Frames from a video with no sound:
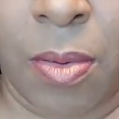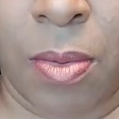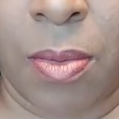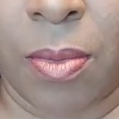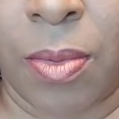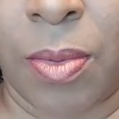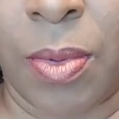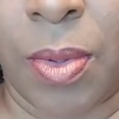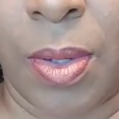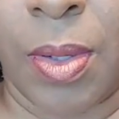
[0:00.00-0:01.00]

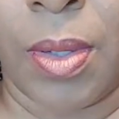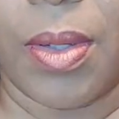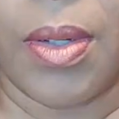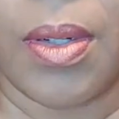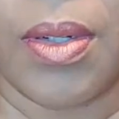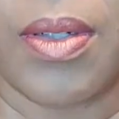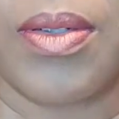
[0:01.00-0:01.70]
Nobody speaks.